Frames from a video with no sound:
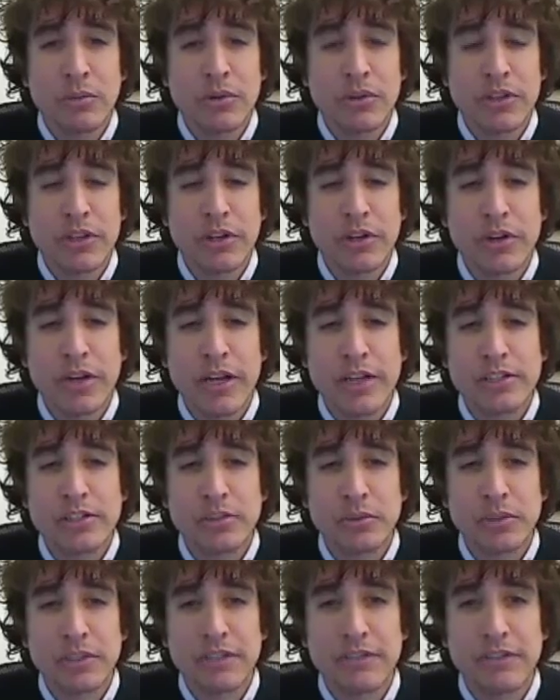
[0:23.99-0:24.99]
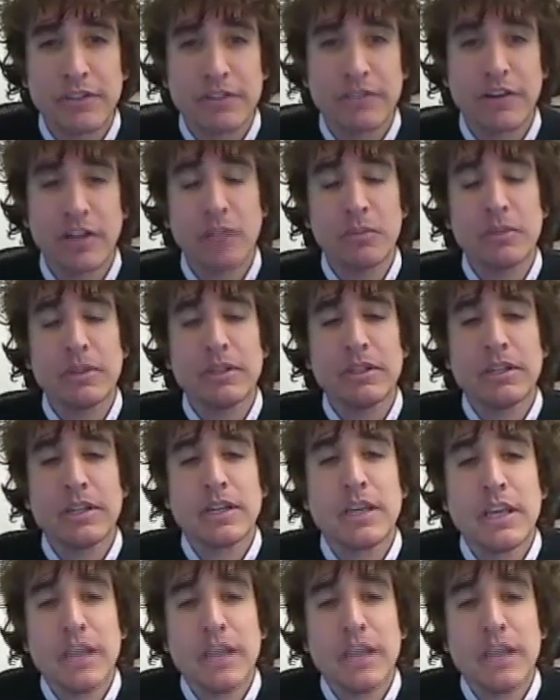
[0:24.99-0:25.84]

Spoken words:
with International Relief and Development,